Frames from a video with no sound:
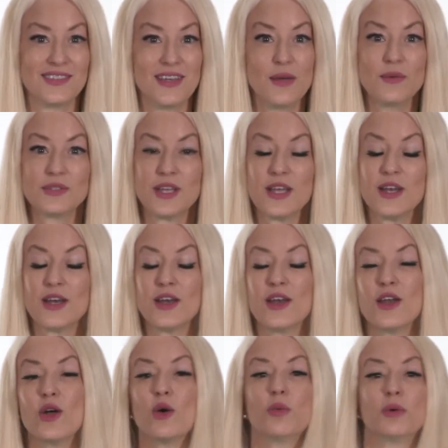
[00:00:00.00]
It was a
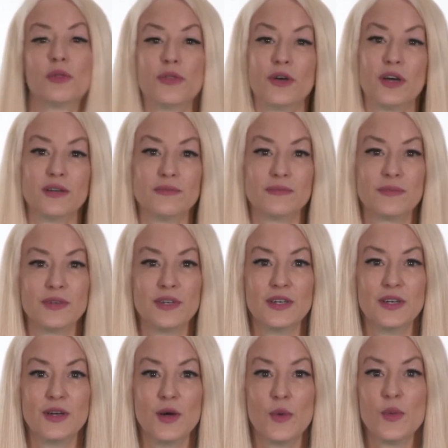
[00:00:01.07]
noble thought,
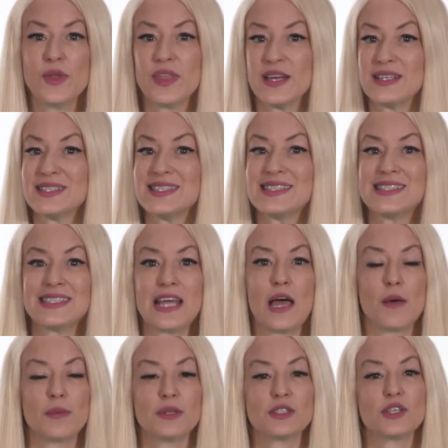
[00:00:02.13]
with an
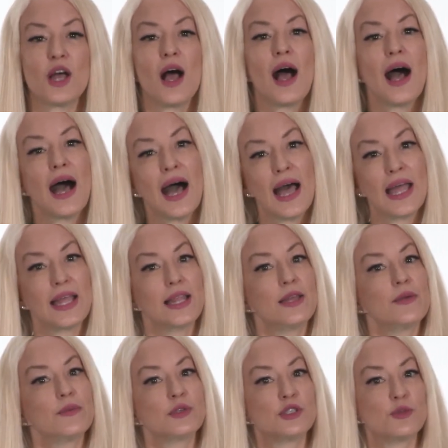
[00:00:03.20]
established,
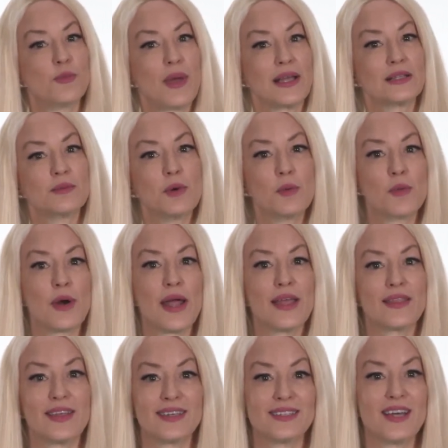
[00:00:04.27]
highly respectable
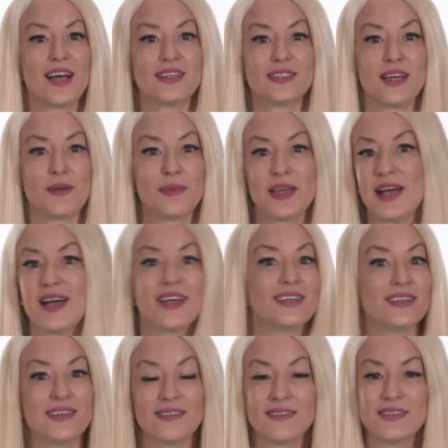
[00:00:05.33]
brand like Tata behind
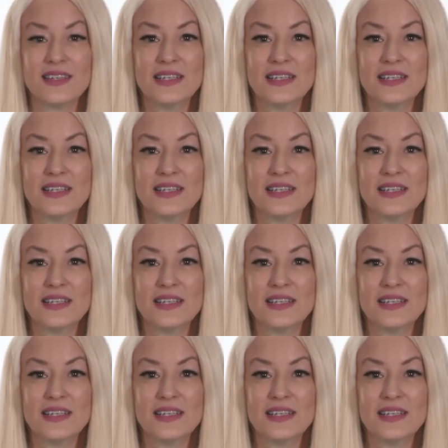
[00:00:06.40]
it.